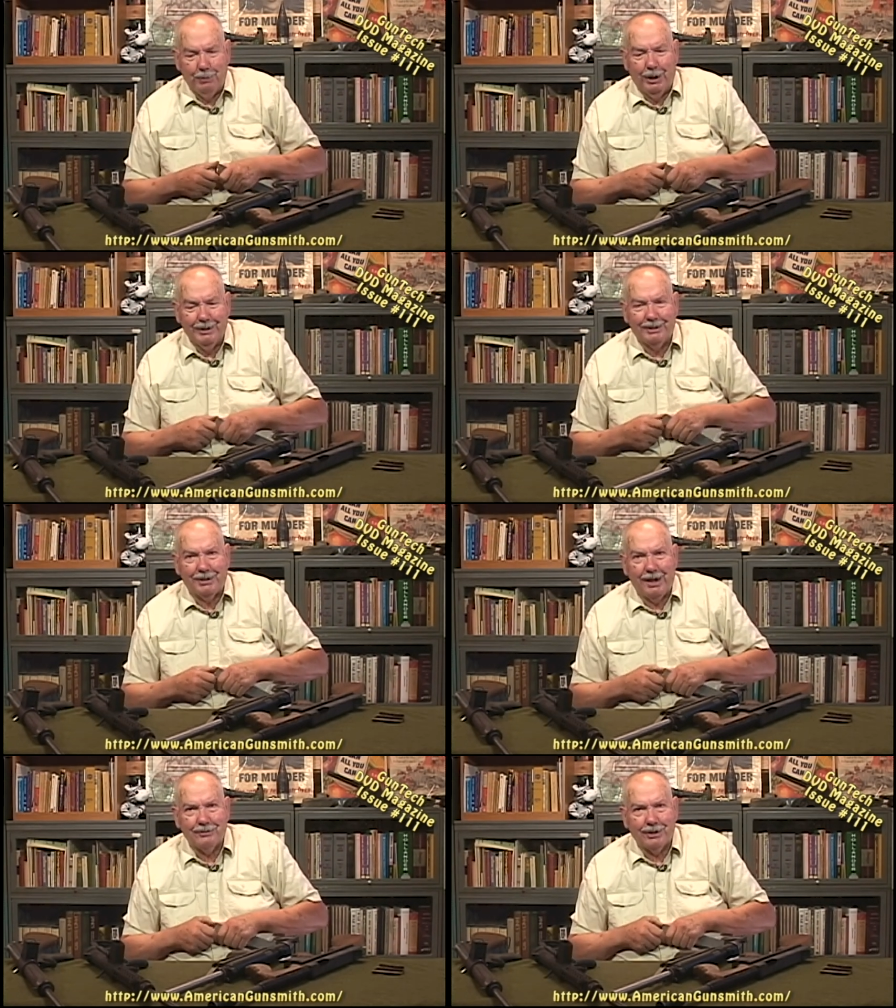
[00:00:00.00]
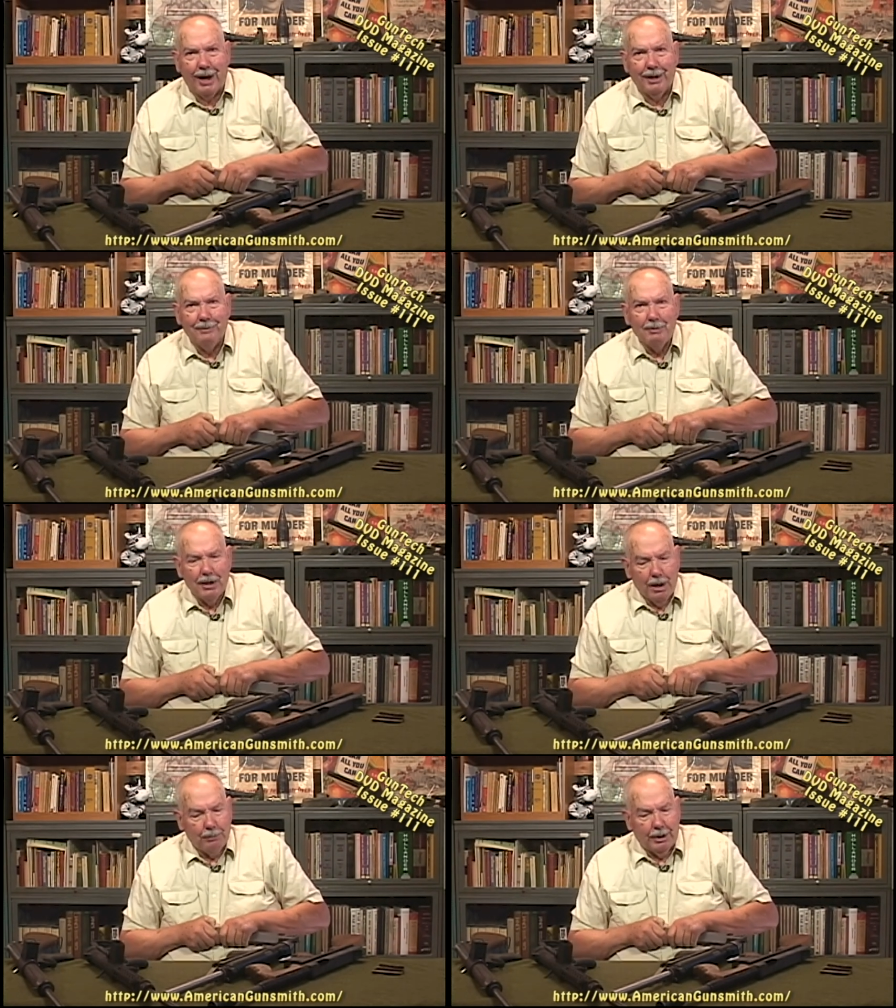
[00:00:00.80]
to be on the safe side.
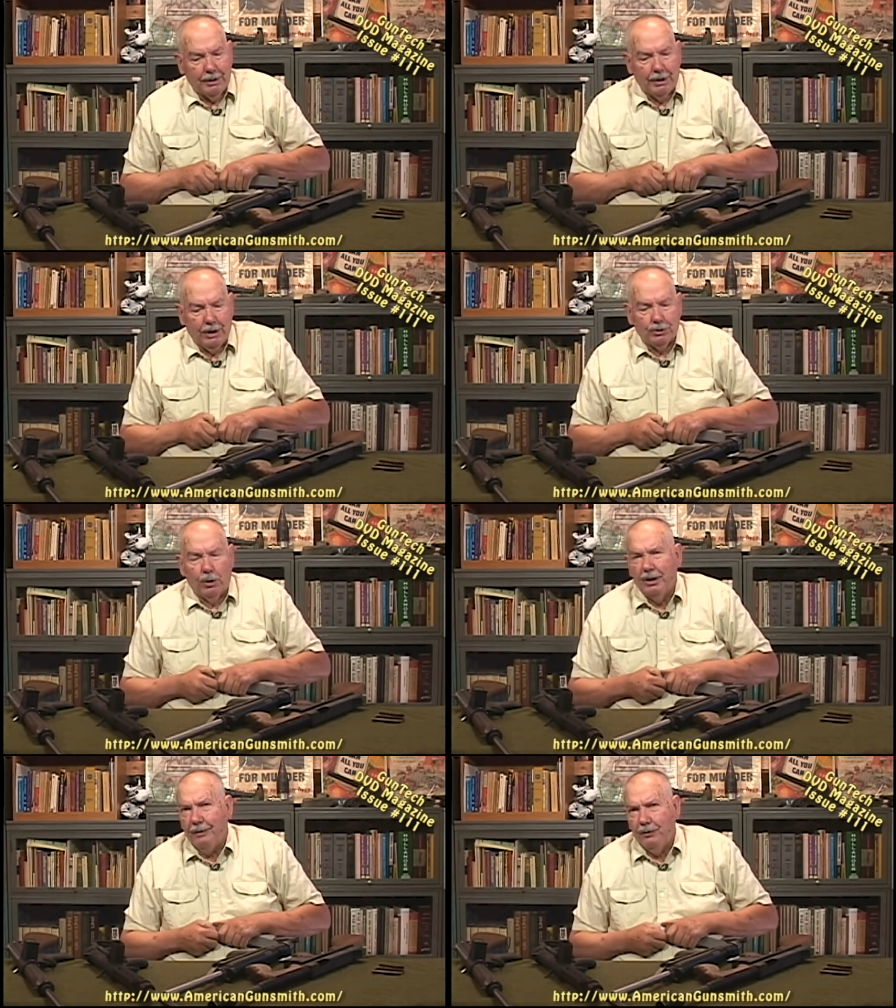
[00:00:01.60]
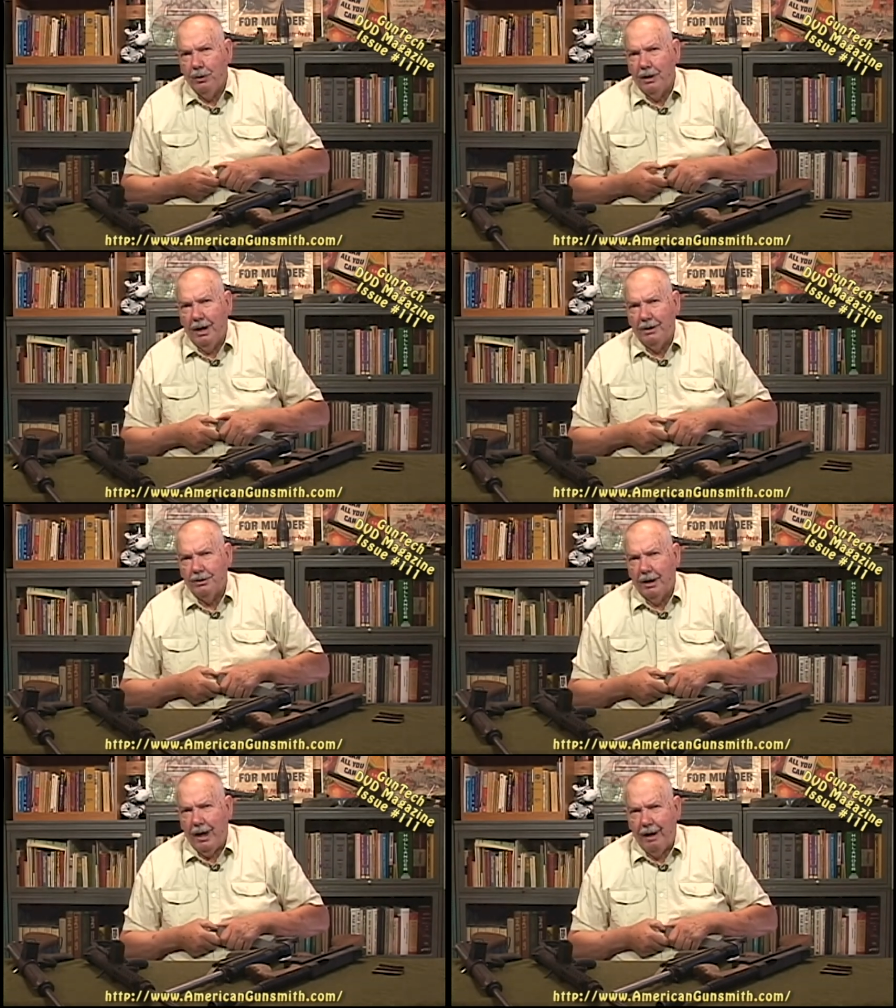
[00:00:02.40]
But there's only a few guns
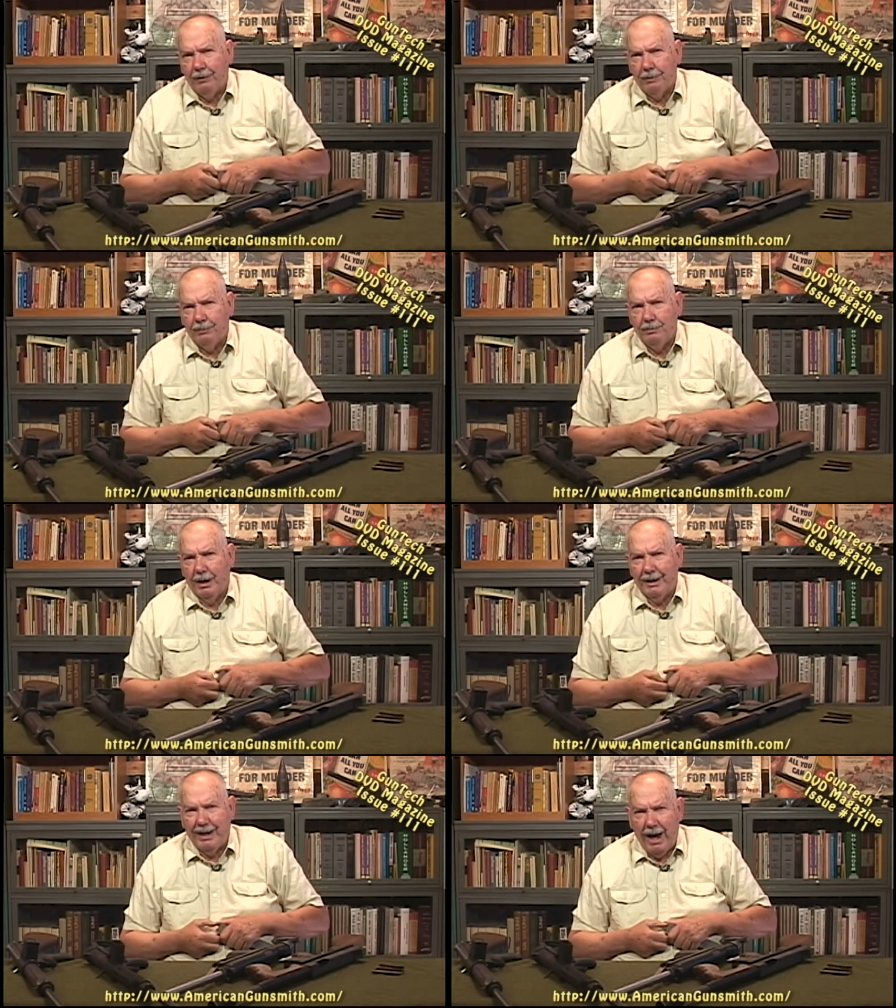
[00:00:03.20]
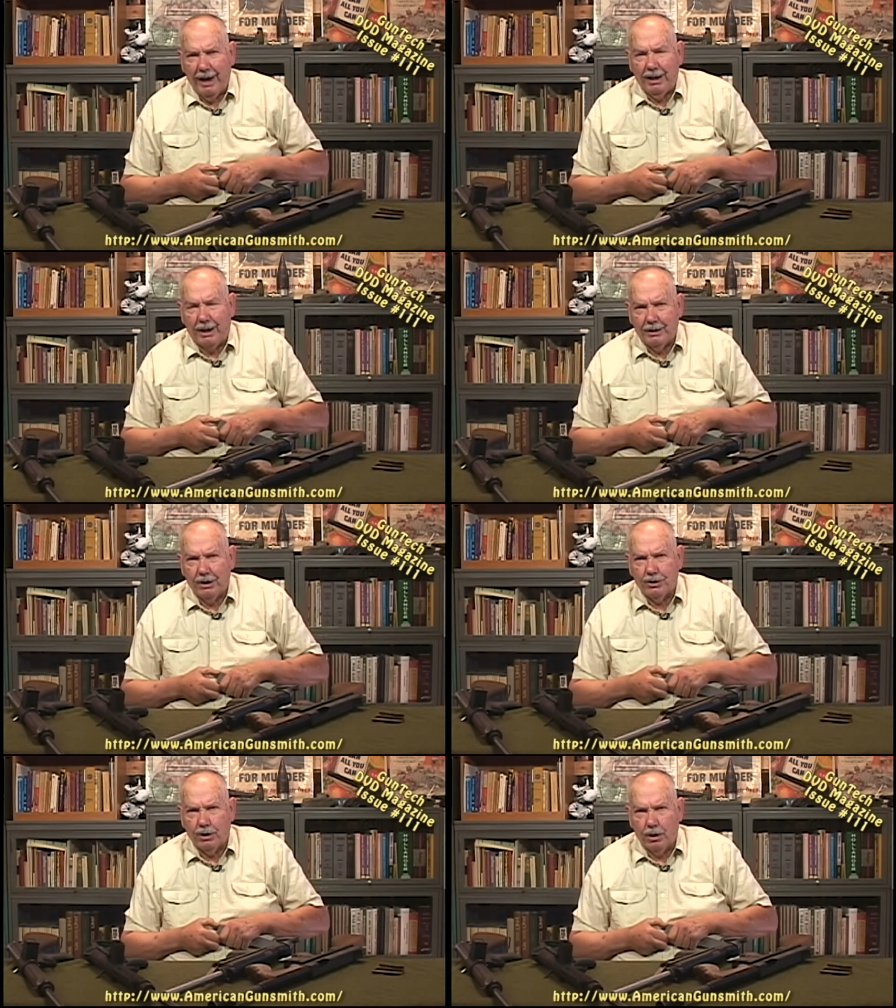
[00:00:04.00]
that have a, a guide like
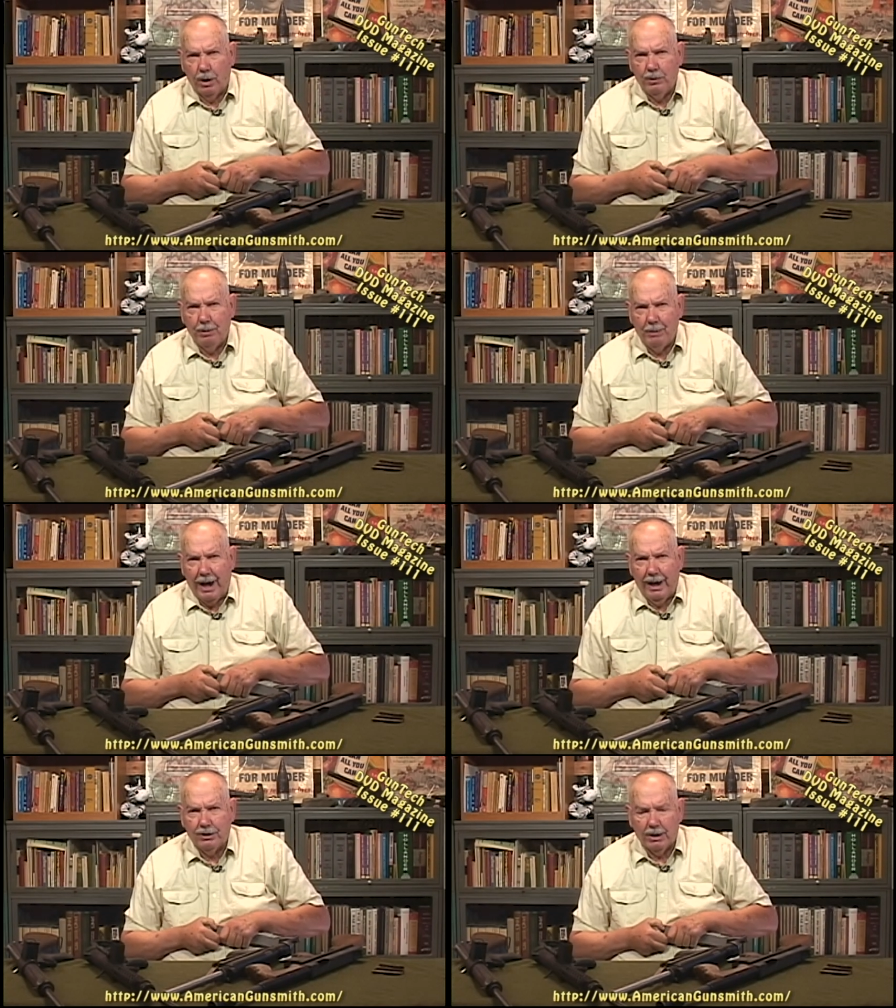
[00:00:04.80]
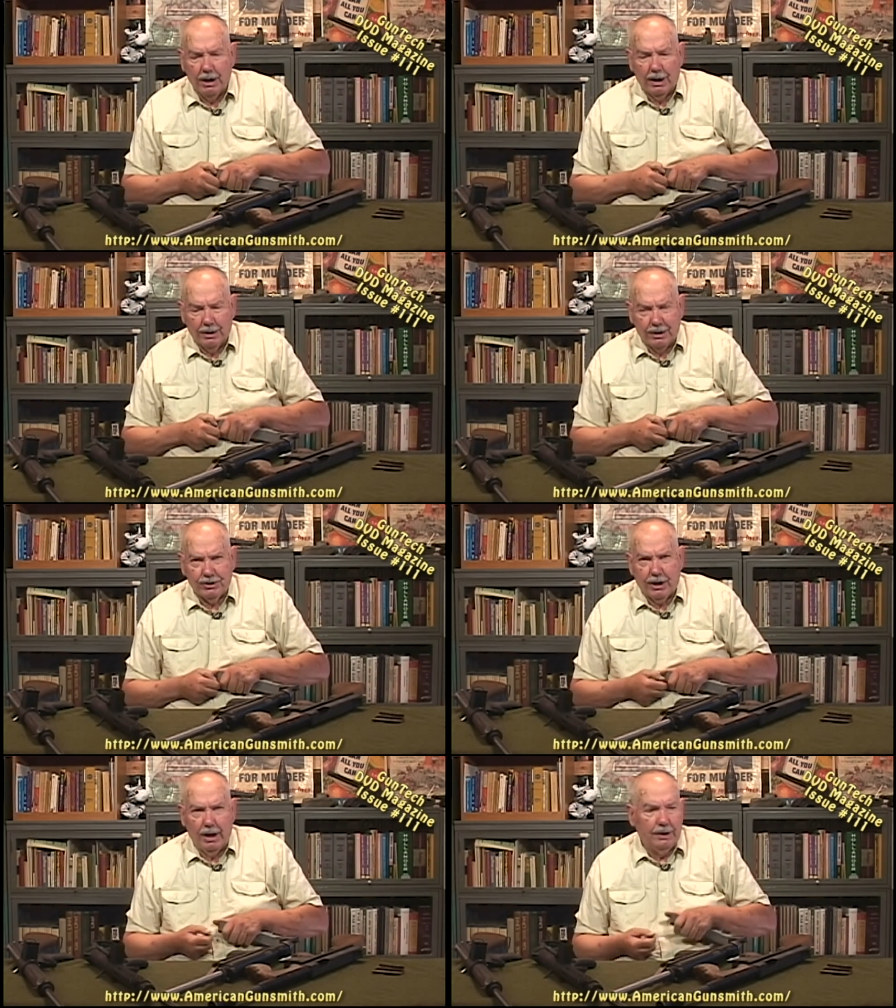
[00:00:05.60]
this to load the mags. This
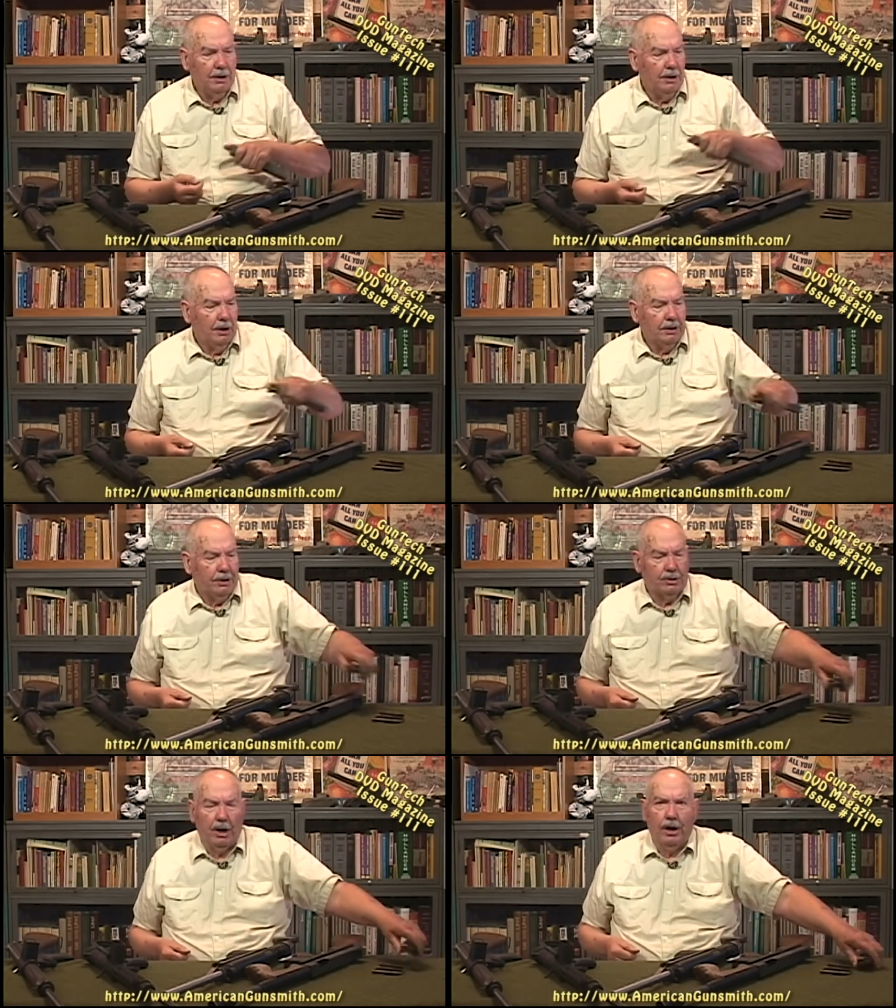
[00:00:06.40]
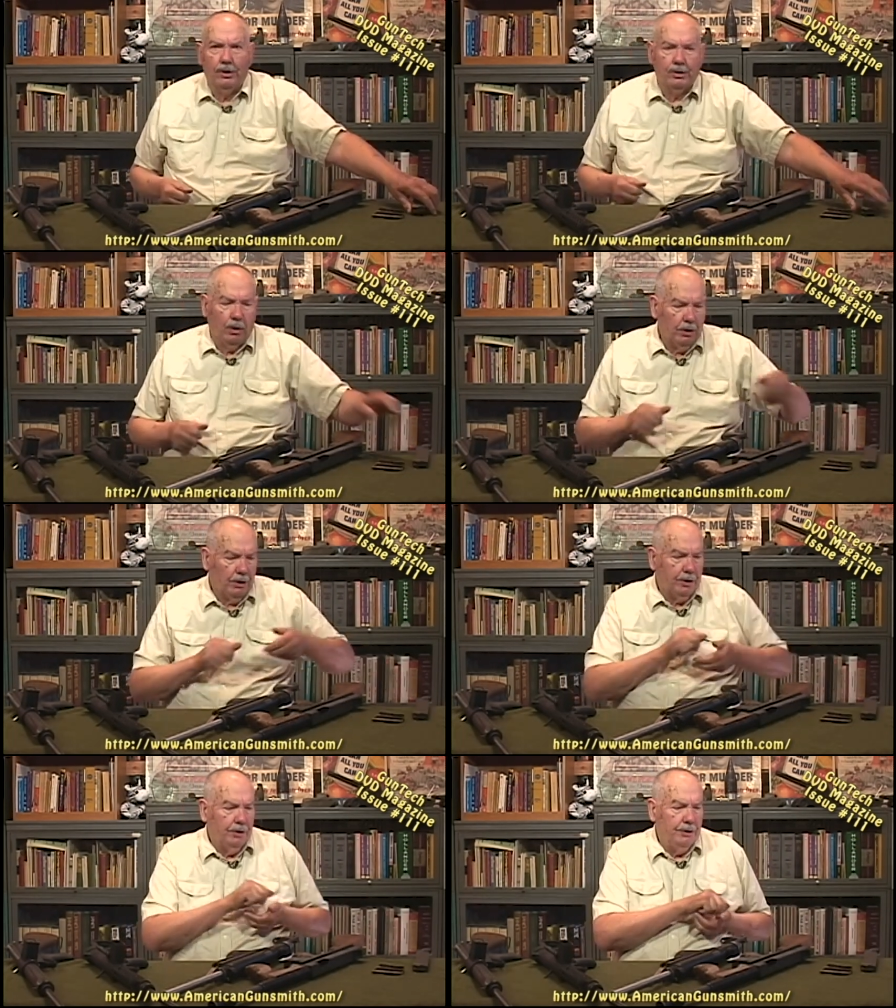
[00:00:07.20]
gun, the Steyr
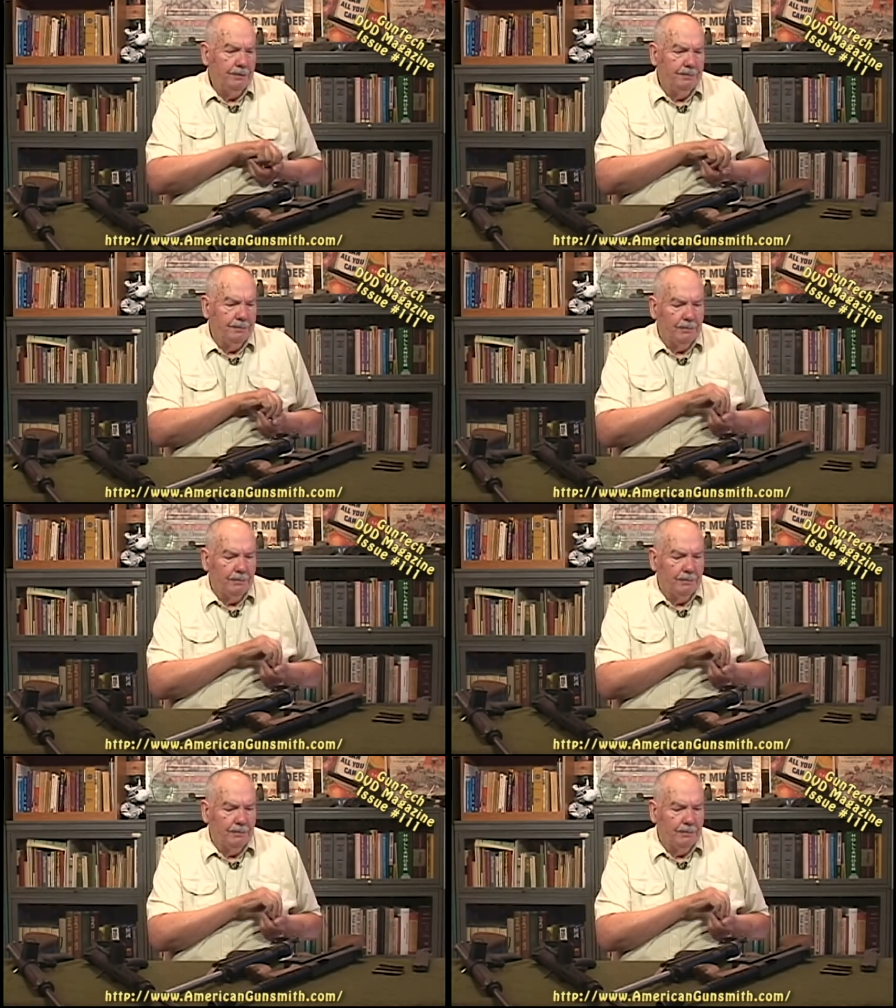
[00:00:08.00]
Solothurn,